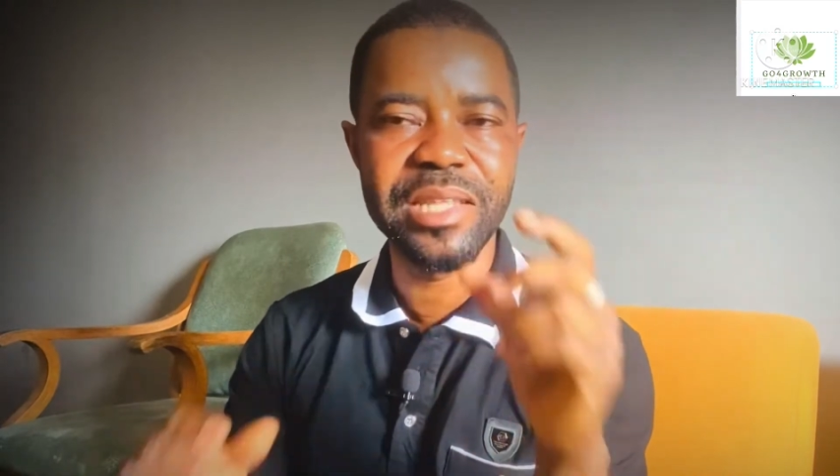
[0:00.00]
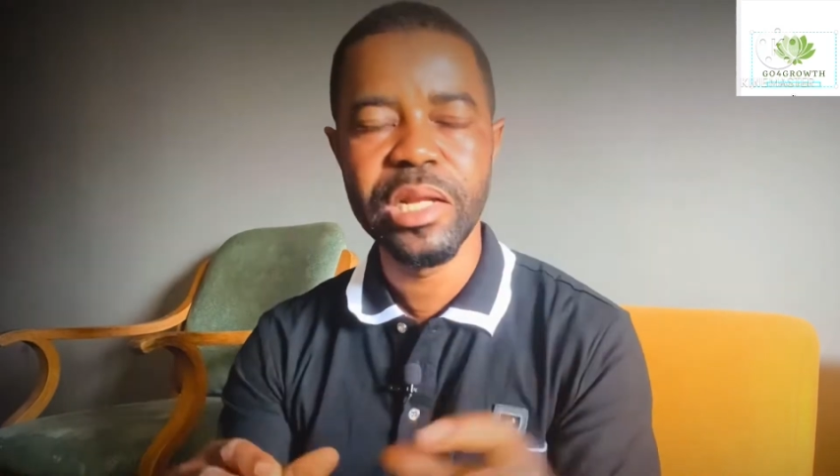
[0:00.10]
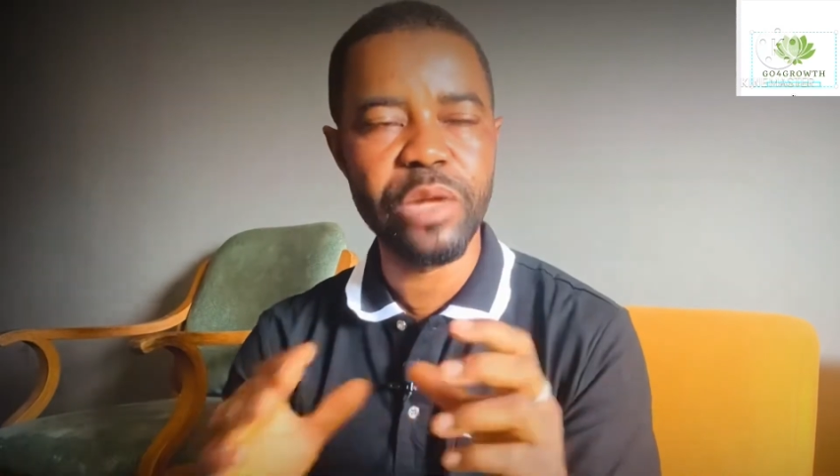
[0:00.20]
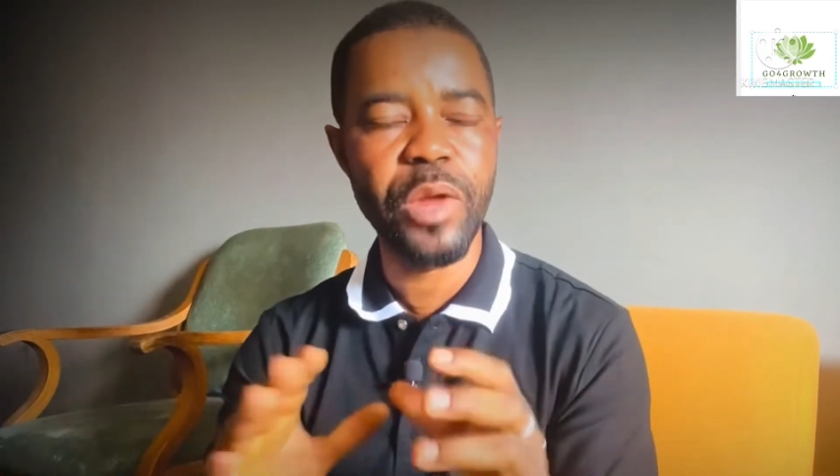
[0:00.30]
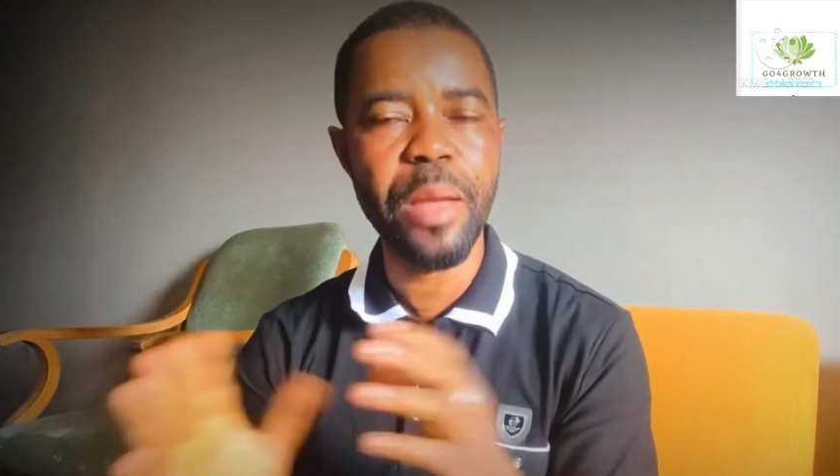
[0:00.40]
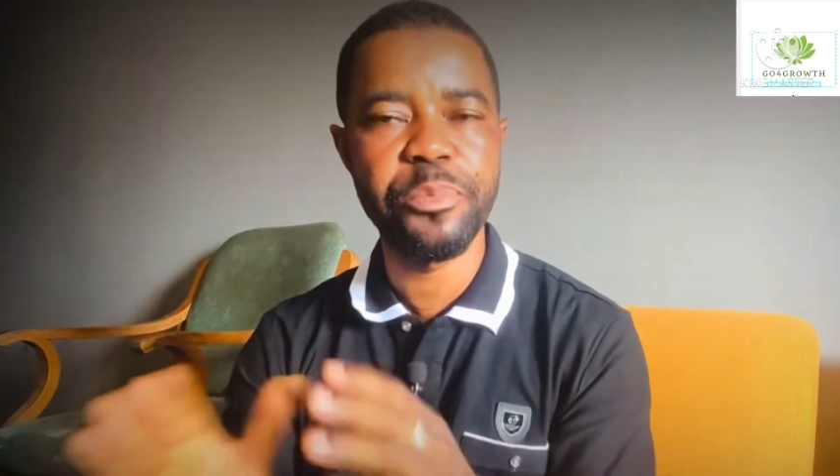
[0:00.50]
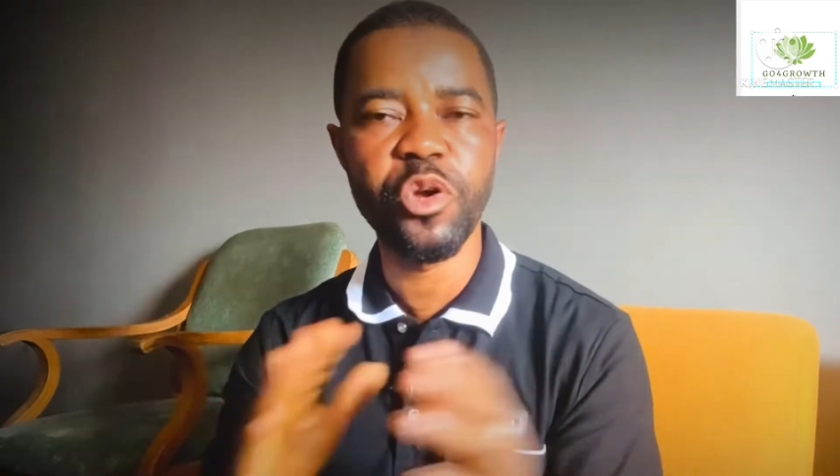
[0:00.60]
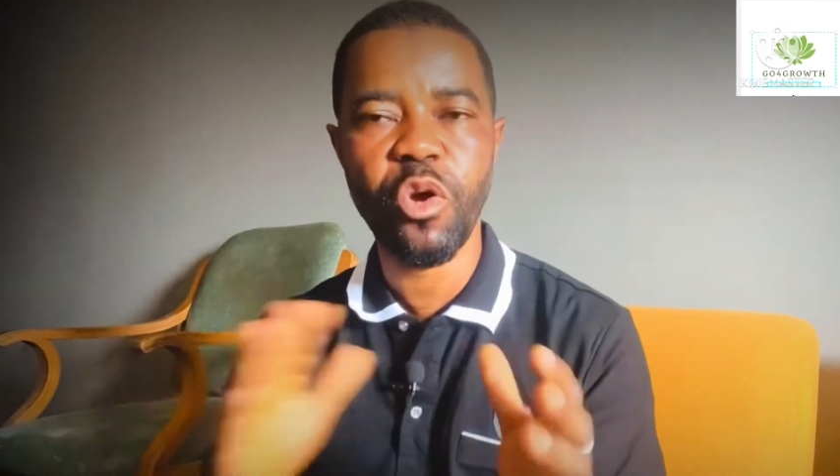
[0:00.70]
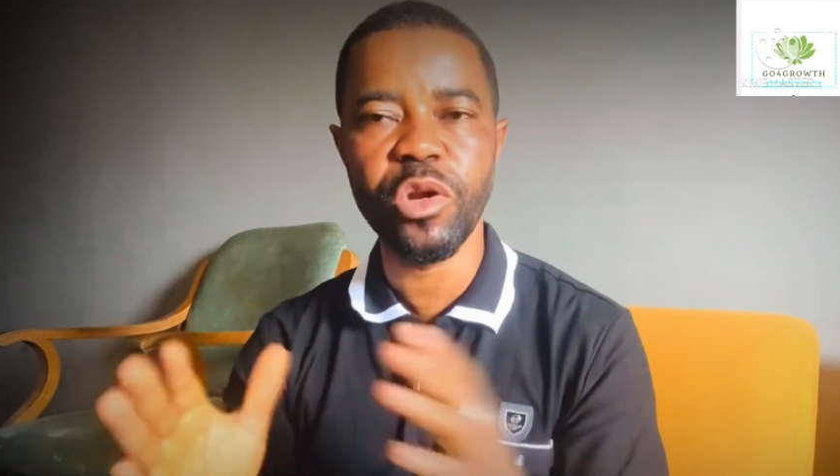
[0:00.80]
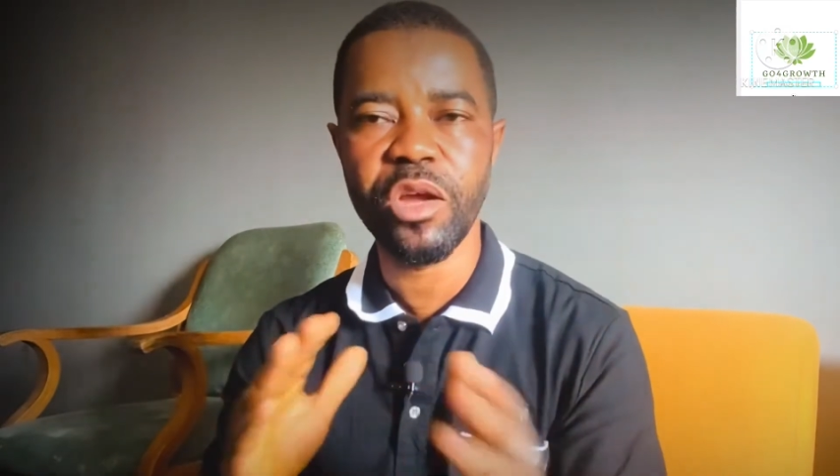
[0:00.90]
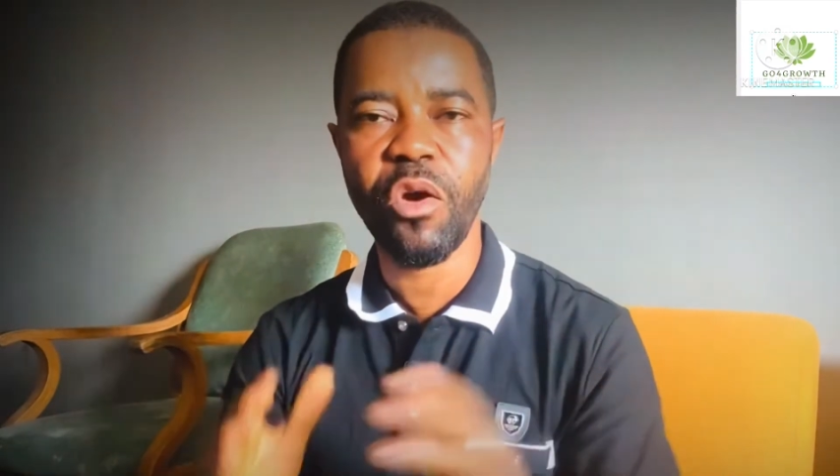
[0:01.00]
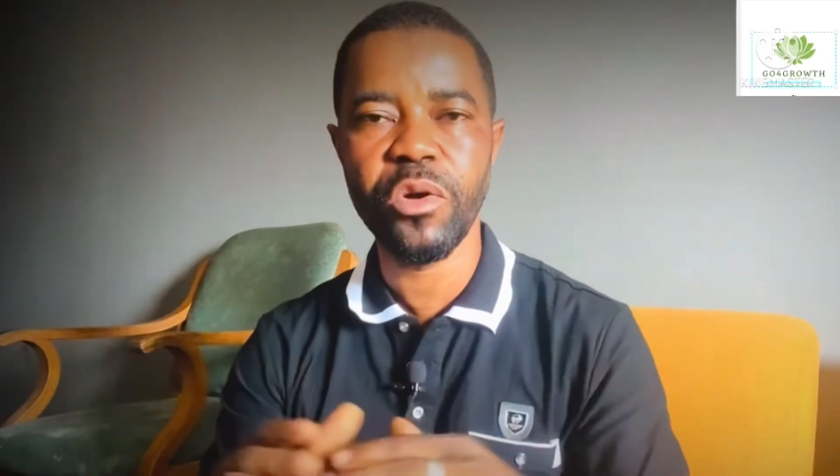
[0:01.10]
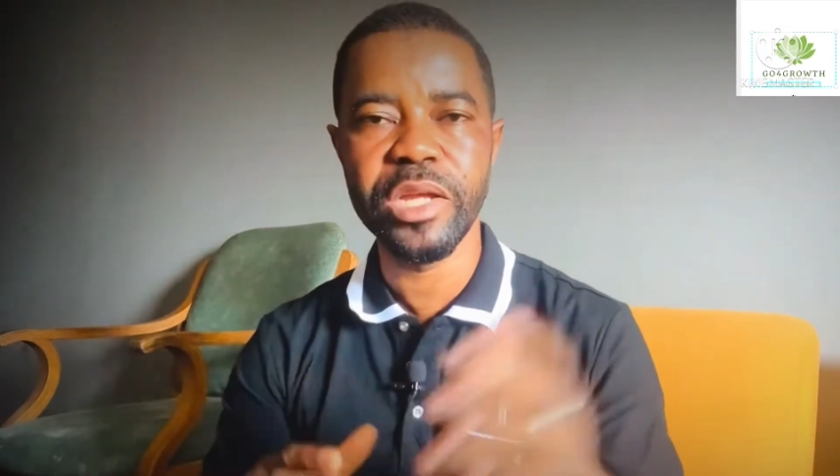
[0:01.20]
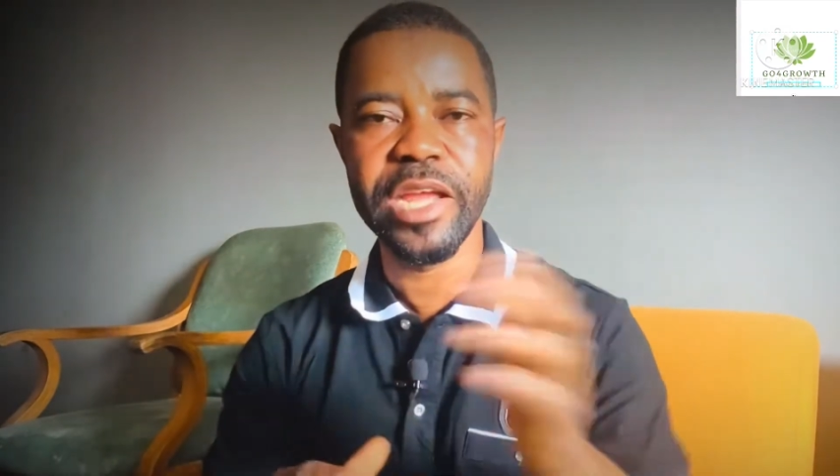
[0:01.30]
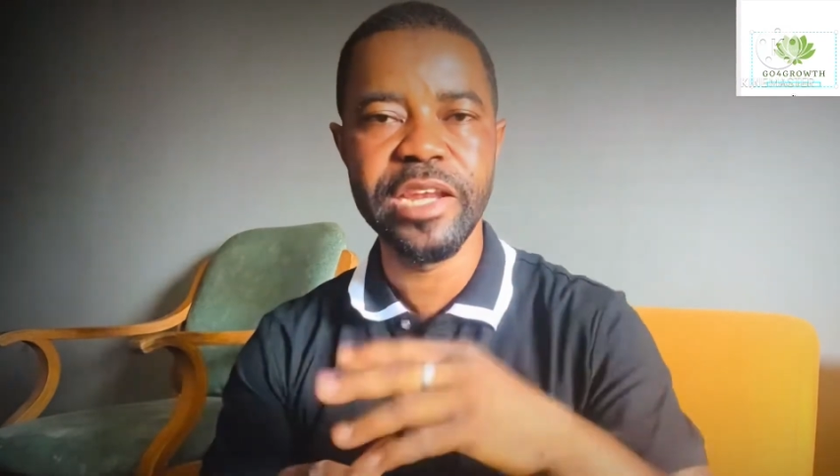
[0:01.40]
that will help you cut the
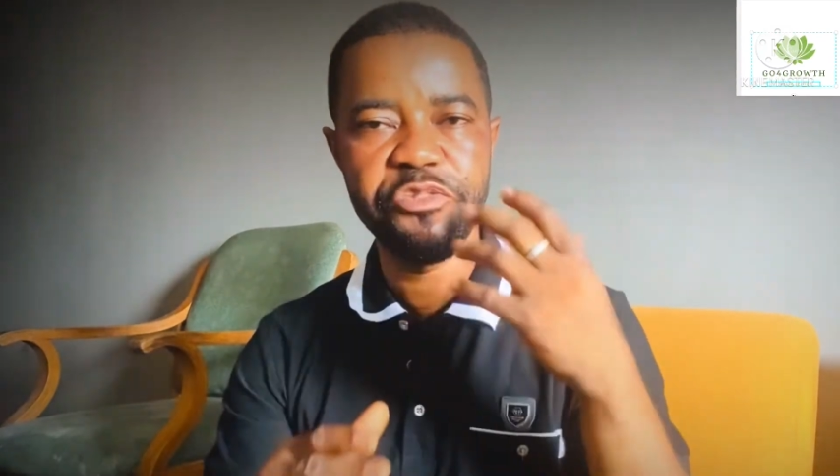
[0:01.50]
cord in the